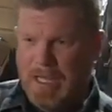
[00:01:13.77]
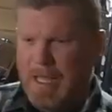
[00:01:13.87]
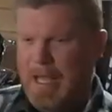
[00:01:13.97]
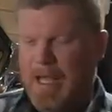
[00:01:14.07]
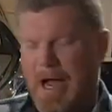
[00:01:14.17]

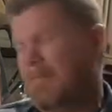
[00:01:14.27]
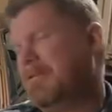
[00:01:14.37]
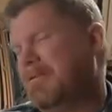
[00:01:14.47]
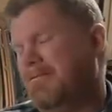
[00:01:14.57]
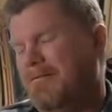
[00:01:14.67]
And I
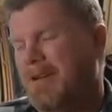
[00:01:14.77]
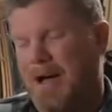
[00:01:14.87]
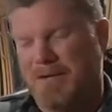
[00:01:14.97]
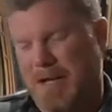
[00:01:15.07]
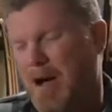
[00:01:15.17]
was
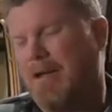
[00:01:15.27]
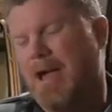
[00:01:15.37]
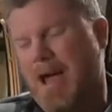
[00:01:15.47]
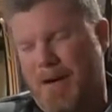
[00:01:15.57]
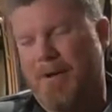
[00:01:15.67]
like,
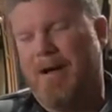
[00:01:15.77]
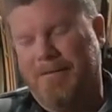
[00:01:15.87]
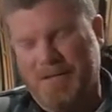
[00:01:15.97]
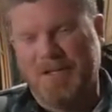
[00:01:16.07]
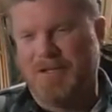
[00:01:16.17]
"Okay,
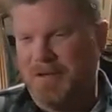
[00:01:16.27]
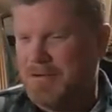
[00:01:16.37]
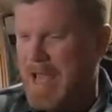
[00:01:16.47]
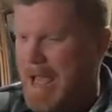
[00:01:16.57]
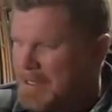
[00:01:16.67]
well, is this your
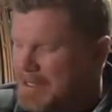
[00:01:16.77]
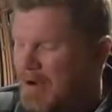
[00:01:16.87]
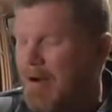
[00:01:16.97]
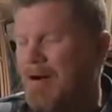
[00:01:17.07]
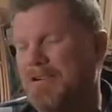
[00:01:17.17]
dad's
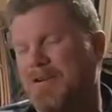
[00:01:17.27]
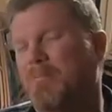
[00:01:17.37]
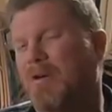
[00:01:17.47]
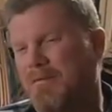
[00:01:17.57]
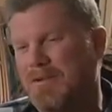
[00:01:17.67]
car? Is your
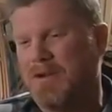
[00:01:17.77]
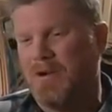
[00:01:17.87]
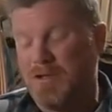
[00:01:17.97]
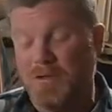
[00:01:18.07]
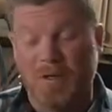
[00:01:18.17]
boyfriend's car?"
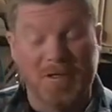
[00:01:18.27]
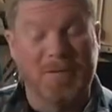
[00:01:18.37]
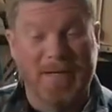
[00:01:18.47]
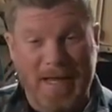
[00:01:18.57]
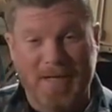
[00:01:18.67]
And she goes, "Oh, it's
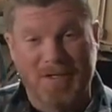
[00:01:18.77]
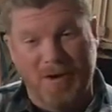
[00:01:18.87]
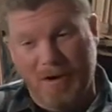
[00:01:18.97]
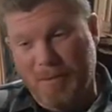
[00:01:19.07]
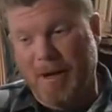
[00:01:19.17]
my dad's
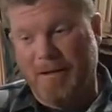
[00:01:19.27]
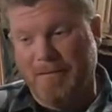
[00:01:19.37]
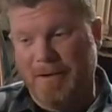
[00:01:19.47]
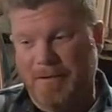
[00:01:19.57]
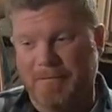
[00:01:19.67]
car, but
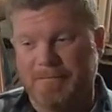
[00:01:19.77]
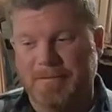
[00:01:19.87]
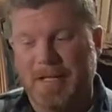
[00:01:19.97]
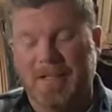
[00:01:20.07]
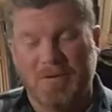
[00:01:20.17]

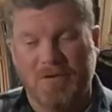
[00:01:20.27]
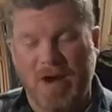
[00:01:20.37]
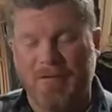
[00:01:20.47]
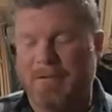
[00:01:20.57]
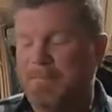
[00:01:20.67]
he lets me
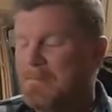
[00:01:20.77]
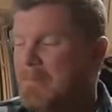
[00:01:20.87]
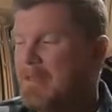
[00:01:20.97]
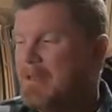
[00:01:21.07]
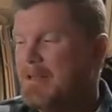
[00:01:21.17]
drive it."
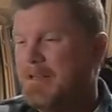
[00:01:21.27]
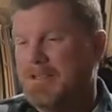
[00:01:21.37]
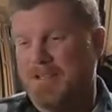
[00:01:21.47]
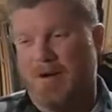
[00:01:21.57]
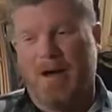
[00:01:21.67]

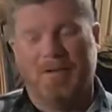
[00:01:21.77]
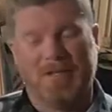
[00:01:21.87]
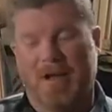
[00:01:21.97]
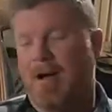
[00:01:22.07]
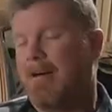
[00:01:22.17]
So I was
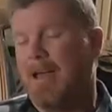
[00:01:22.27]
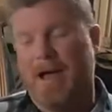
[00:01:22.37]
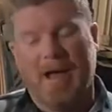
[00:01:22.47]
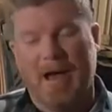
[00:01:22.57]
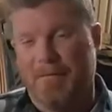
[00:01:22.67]
like, "Okay,
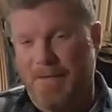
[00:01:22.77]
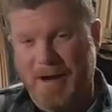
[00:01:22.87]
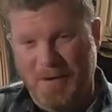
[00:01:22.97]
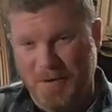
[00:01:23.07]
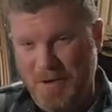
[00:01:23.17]
I got to find
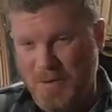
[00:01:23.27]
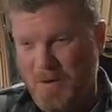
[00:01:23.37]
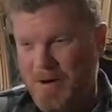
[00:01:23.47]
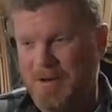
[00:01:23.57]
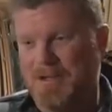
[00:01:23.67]
out who you
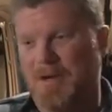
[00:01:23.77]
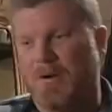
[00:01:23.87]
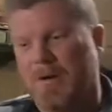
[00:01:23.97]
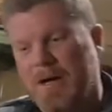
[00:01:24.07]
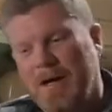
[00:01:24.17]
are."
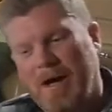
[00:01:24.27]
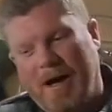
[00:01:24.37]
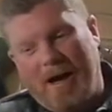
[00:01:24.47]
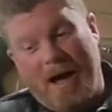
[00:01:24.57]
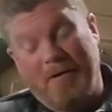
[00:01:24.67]
So
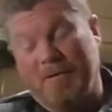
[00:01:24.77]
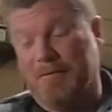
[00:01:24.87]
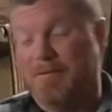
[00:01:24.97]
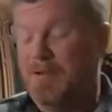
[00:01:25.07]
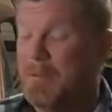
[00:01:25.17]

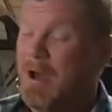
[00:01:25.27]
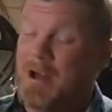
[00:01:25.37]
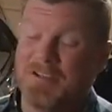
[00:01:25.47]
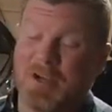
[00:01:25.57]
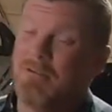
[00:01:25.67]
to be
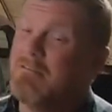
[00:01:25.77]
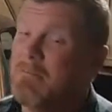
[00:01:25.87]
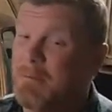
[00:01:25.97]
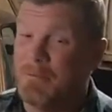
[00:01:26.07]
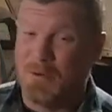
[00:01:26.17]
honest, I don't even
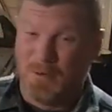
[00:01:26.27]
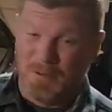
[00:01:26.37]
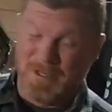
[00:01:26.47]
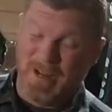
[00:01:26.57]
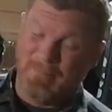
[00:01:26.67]
remember the
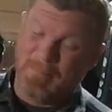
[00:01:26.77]
girl's name.